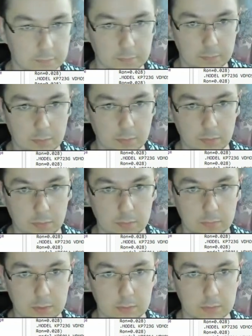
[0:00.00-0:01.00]
you
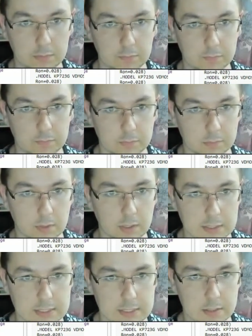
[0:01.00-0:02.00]
want,
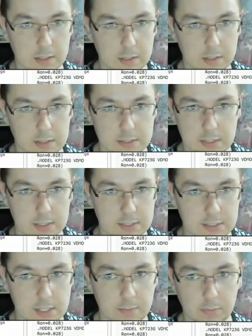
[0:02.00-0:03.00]
as
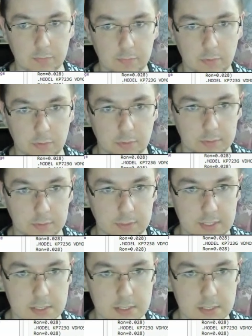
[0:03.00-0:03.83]
example for this